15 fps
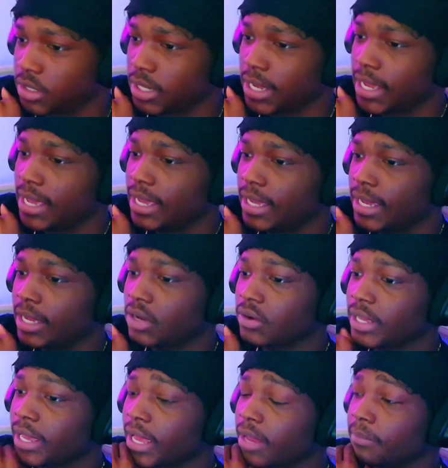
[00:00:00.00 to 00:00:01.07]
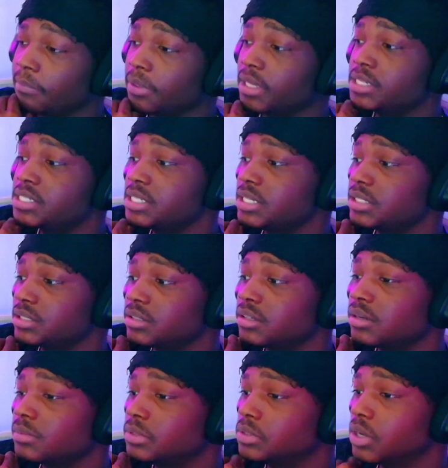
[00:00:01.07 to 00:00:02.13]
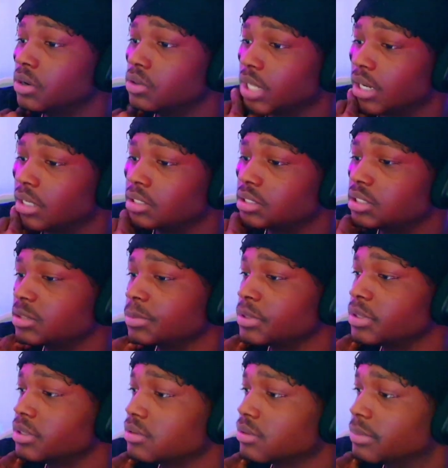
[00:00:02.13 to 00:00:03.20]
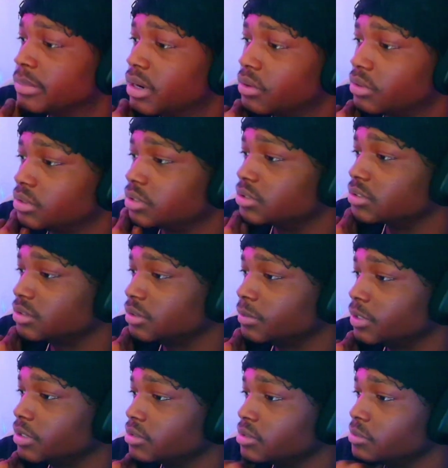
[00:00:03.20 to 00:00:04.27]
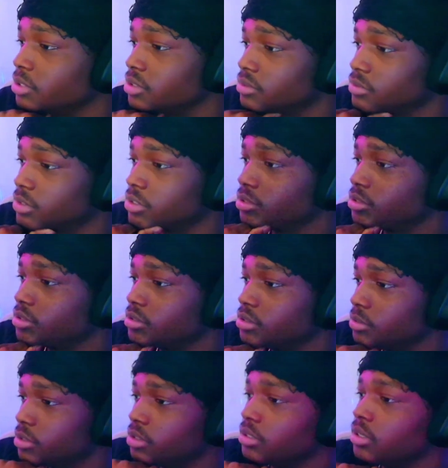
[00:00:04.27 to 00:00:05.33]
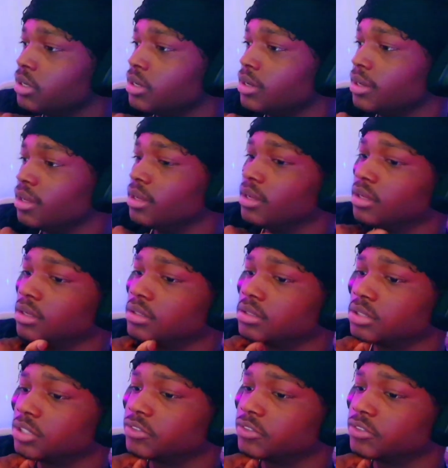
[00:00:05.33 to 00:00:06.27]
Hey, I ain't gonna cap. Beasley is a W coach. I done seen some cooks with bros. You know what I mean? Speaks for real. You know what I mean? He's a tough